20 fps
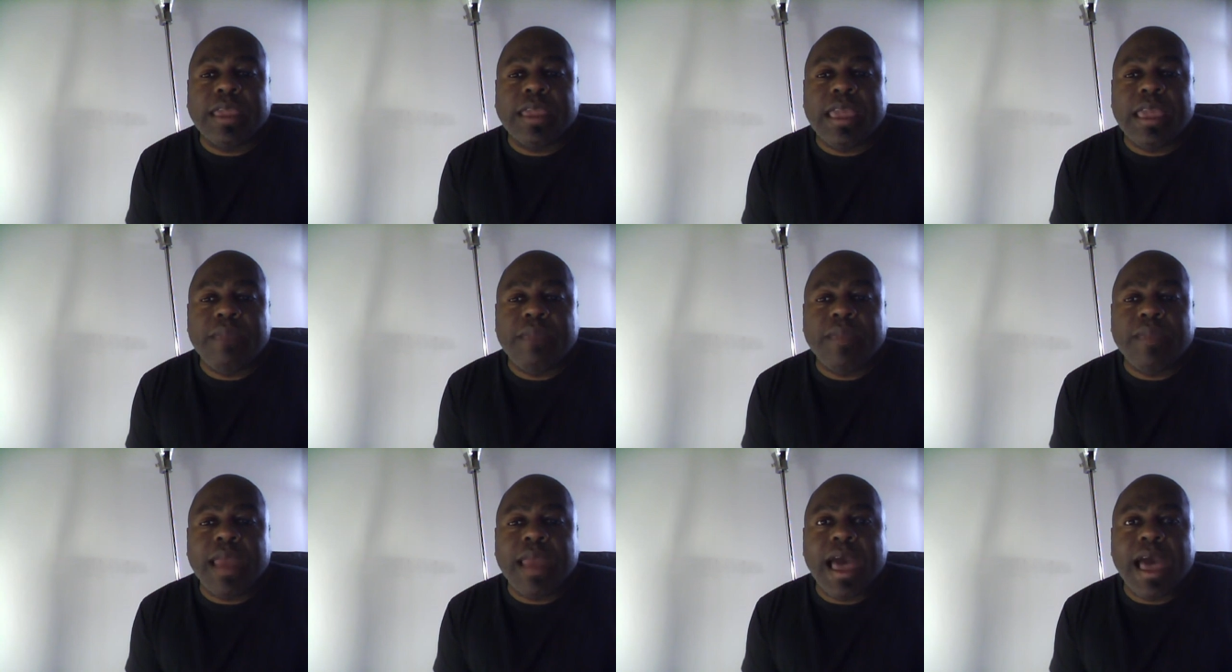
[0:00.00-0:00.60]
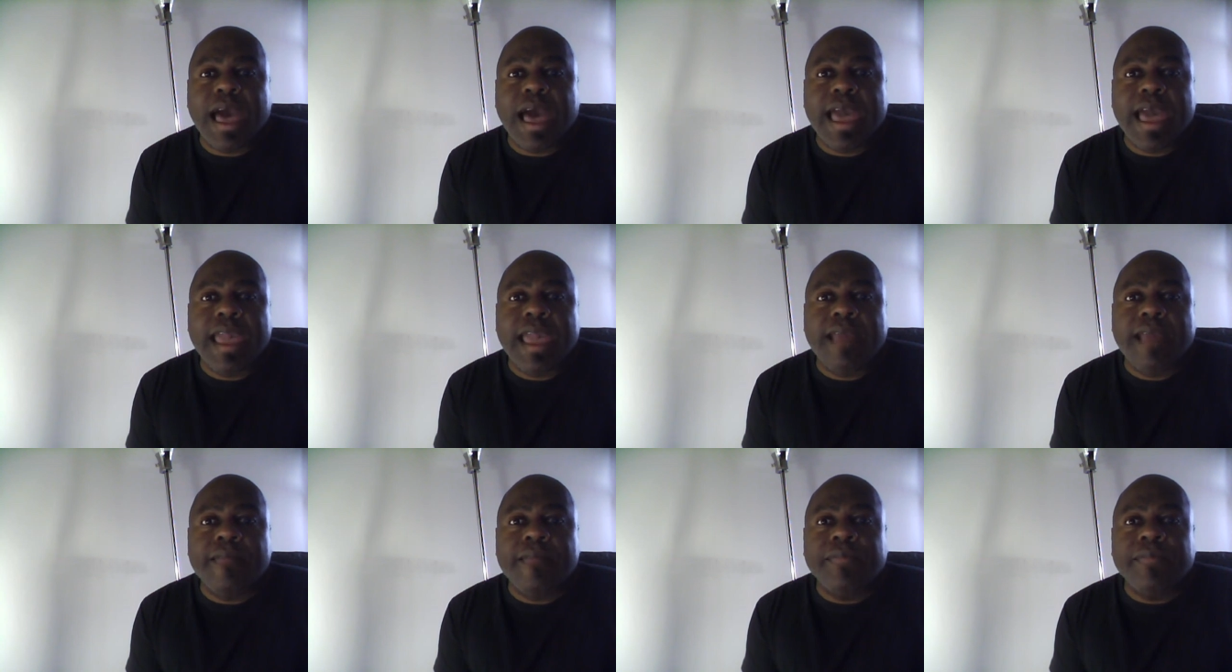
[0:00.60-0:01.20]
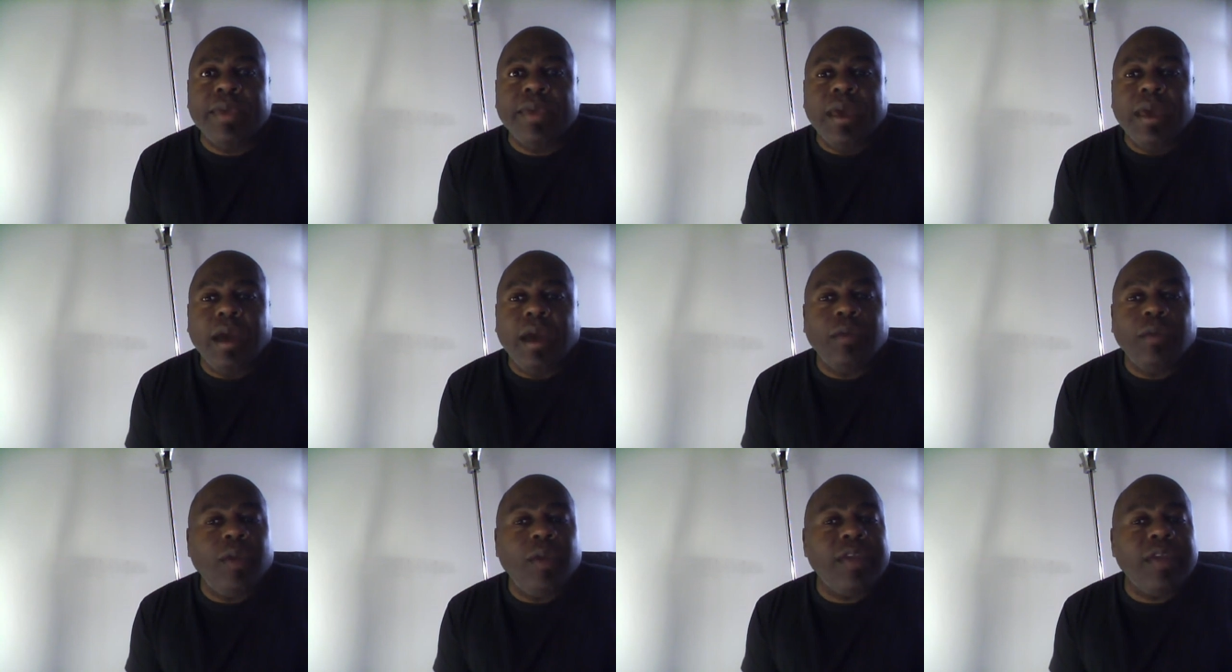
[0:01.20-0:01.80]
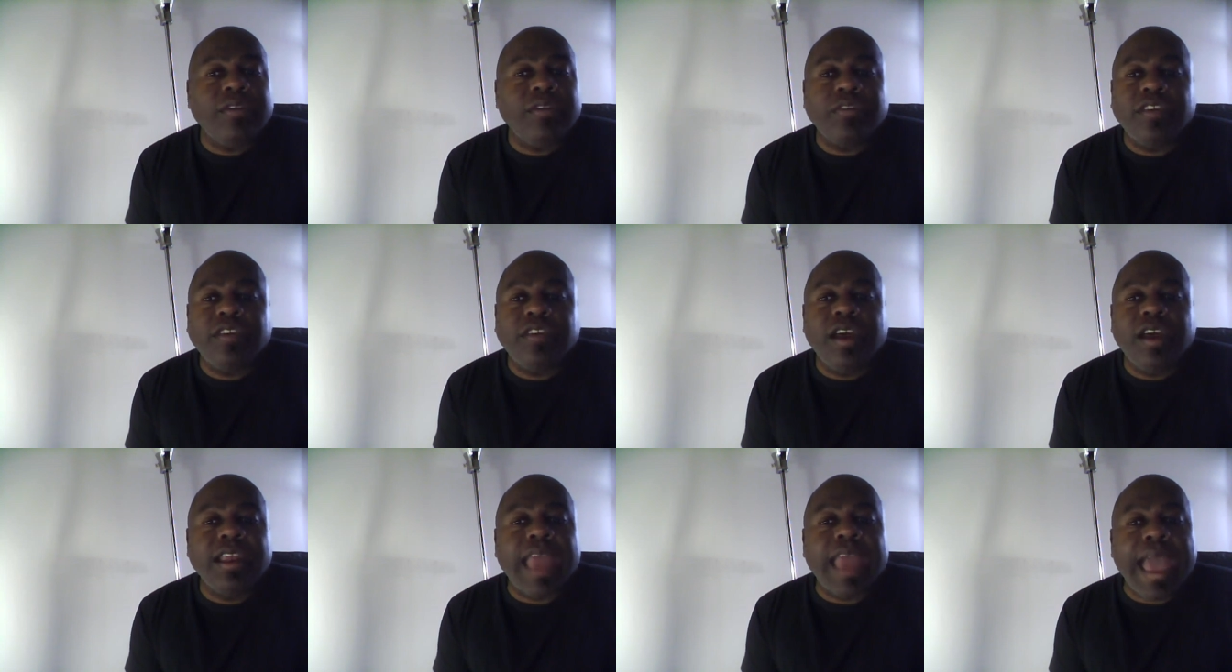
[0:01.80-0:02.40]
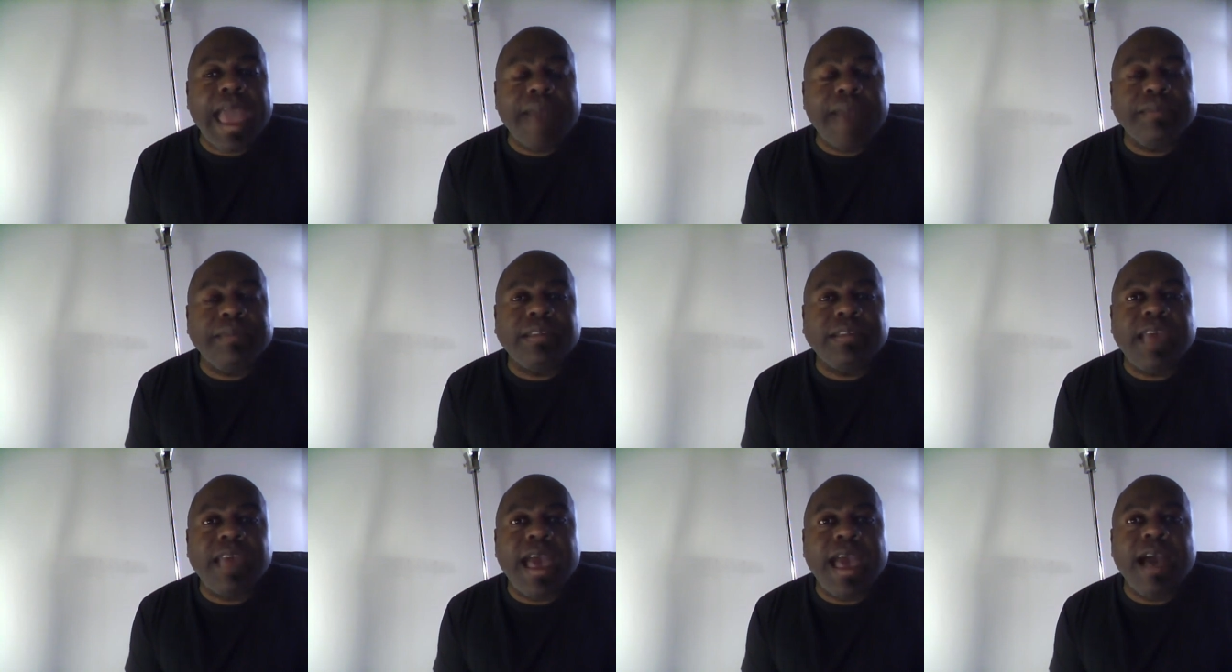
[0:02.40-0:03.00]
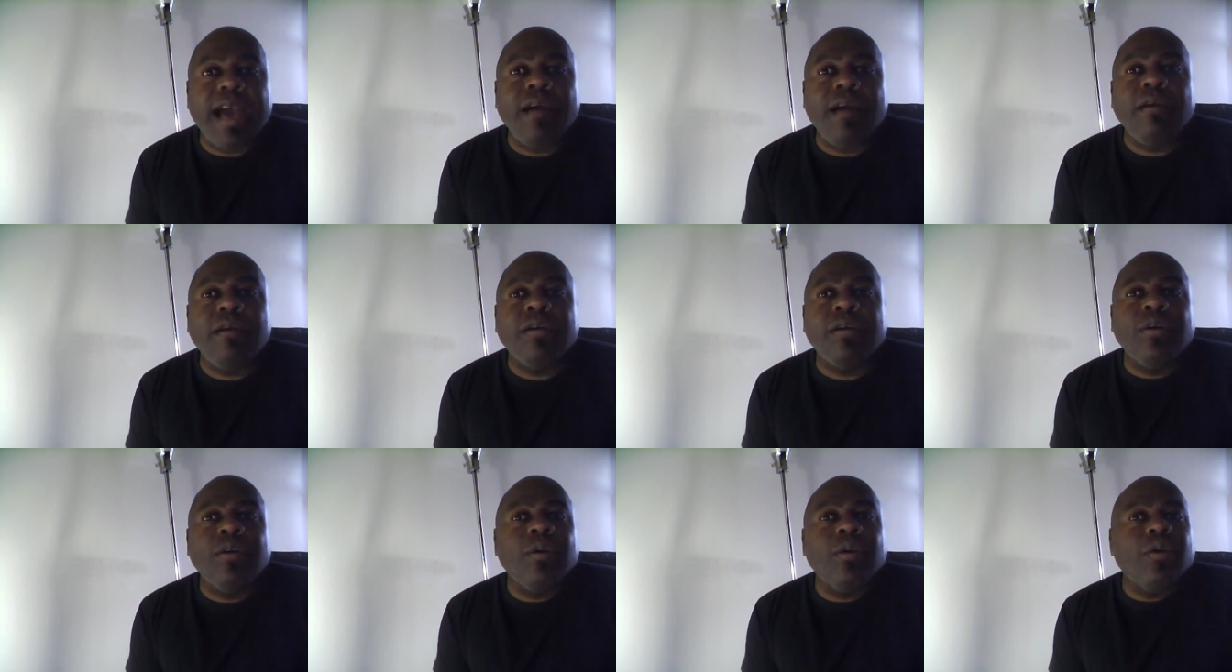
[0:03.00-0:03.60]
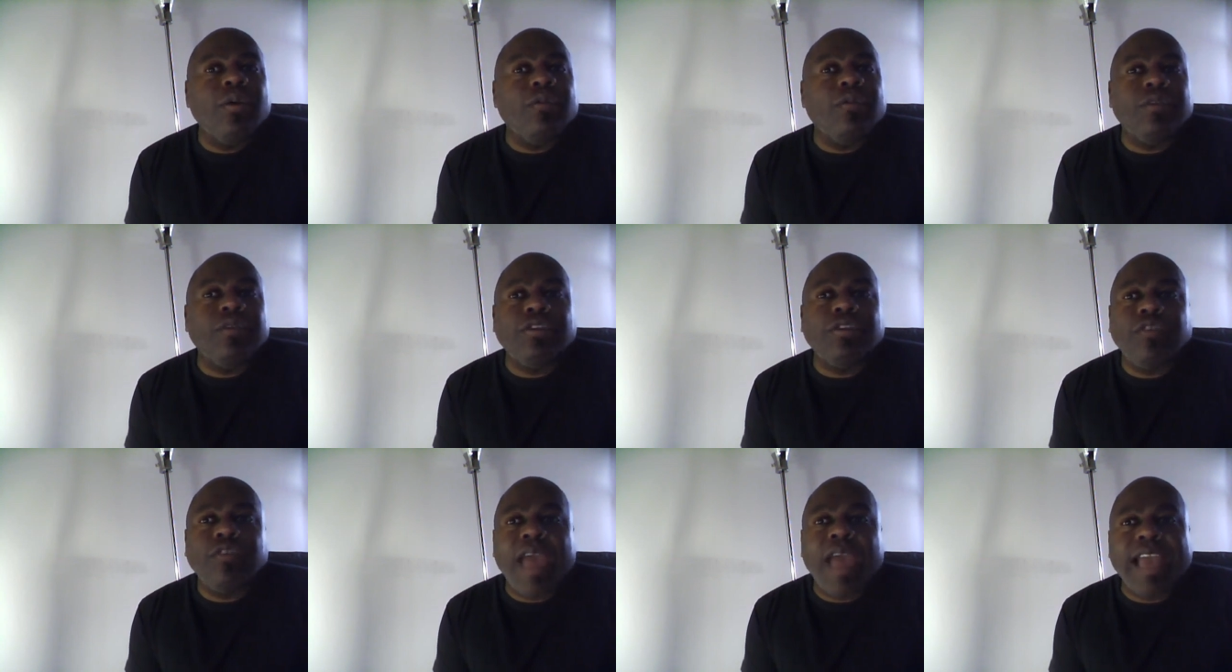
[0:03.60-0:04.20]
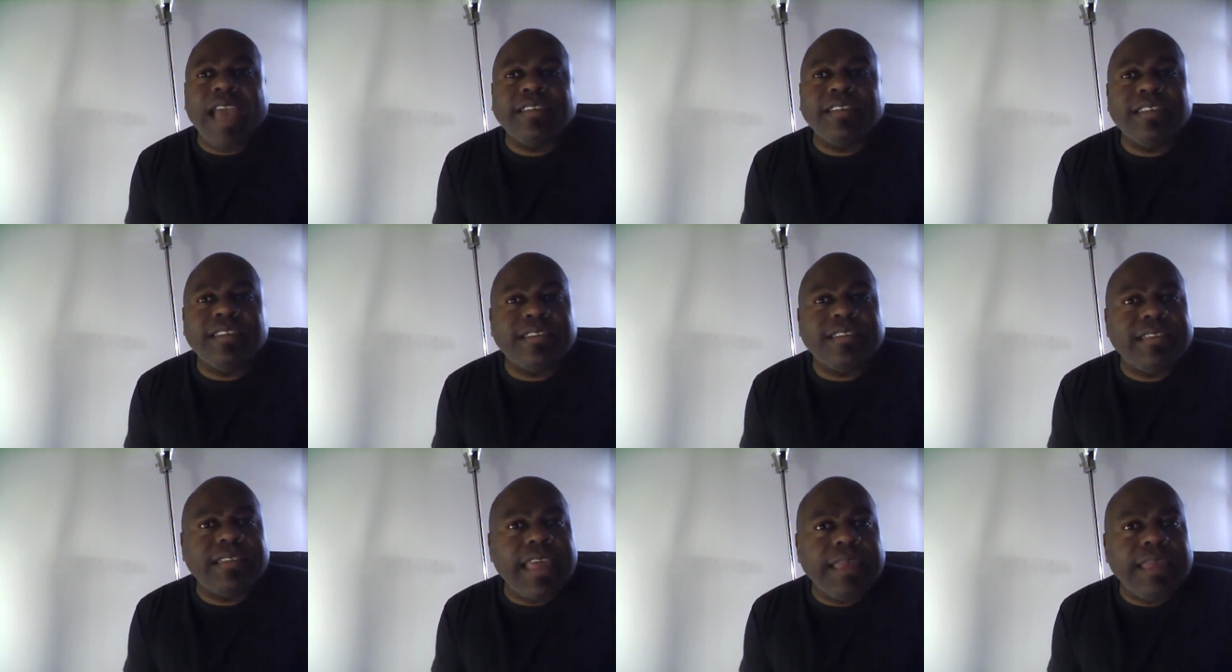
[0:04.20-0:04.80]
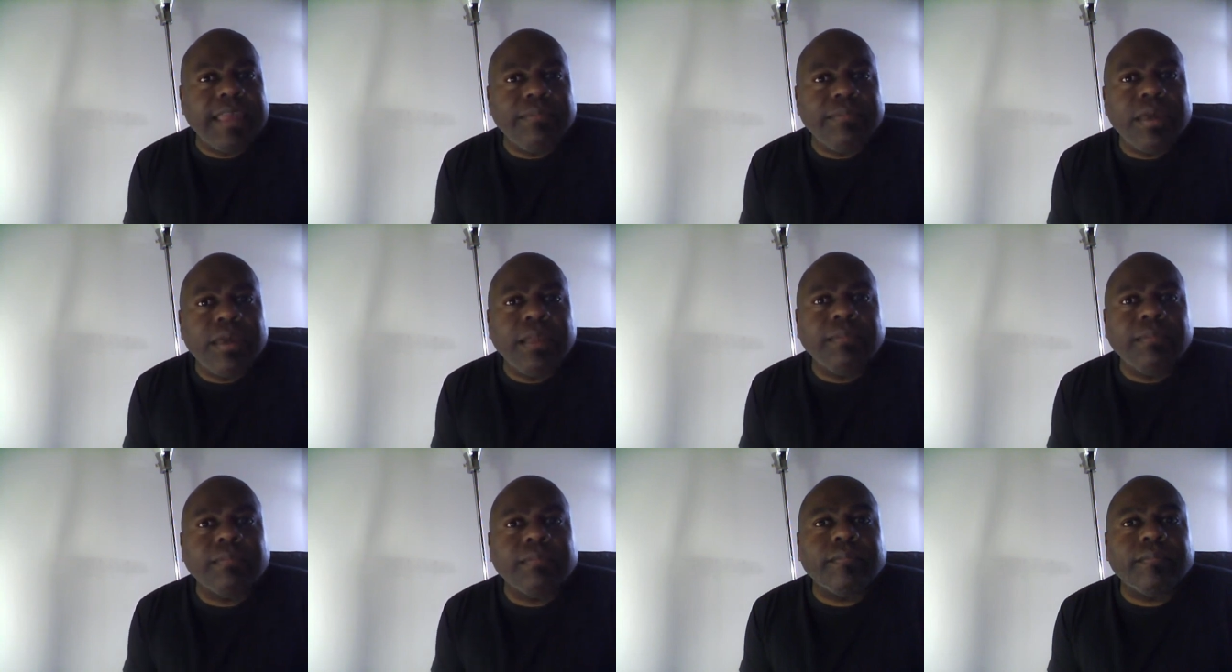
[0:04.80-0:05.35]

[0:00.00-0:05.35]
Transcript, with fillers: Keep an eye on whether Judd Apatow retracts his statement,